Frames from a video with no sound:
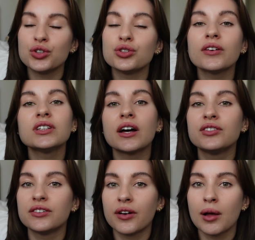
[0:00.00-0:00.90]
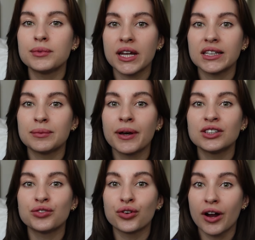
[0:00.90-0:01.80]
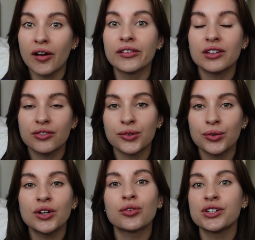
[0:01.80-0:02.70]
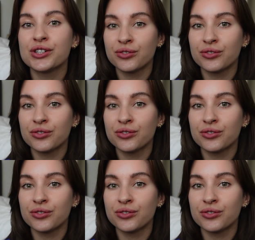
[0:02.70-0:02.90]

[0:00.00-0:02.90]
You do have to have developed taste buds for healthy food in order to